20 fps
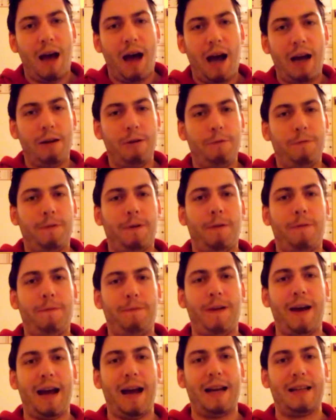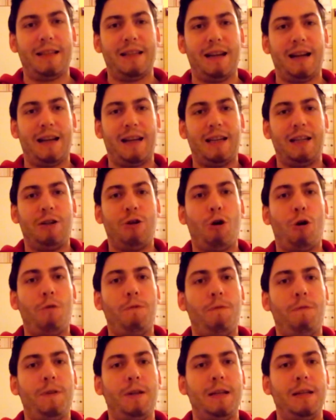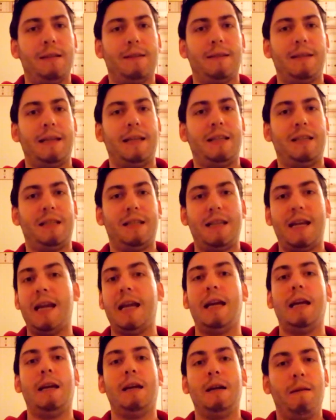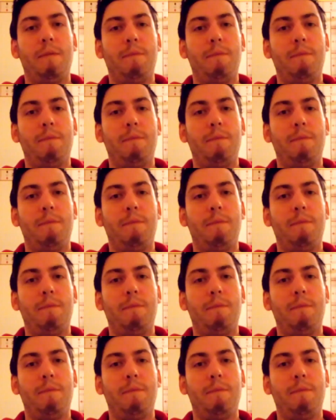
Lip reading: I know for a fact, and I can confidently say,